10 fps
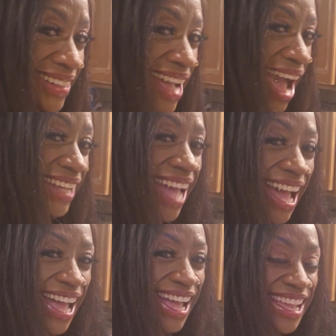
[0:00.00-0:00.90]
Hi
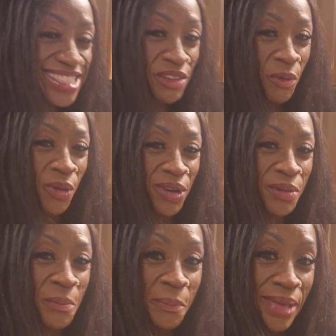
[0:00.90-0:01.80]
guys, and
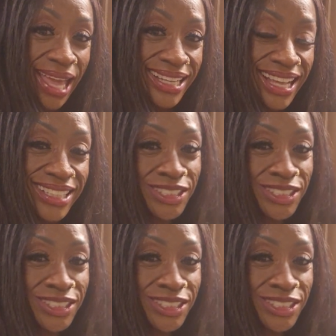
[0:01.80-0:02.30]
welcome back